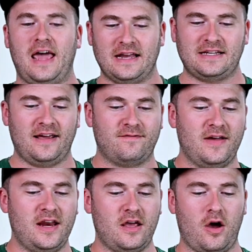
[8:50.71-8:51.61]
and take
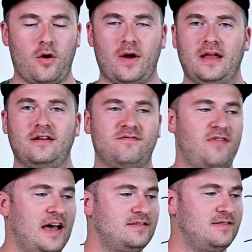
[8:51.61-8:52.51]
video and
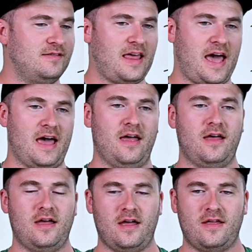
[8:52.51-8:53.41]
invest in
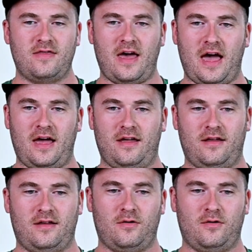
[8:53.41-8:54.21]
that